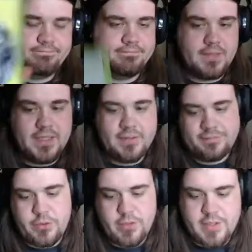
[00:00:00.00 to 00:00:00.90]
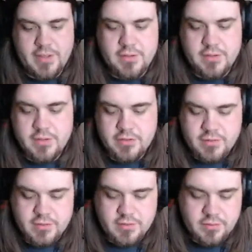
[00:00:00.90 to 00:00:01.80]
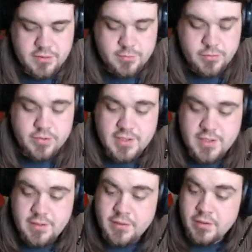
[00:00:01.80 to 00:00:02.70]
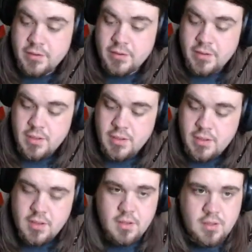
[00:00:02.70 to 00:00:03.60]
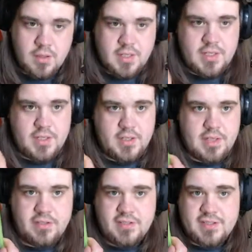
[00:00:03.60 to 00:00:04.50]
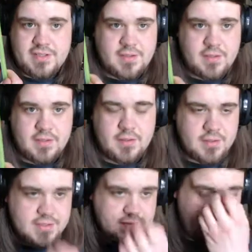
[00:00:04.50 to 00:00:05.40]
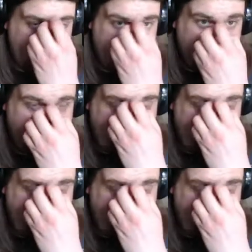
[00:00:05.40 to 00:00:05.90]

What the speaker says: But who cares? It's just a little sports game. I just simulate.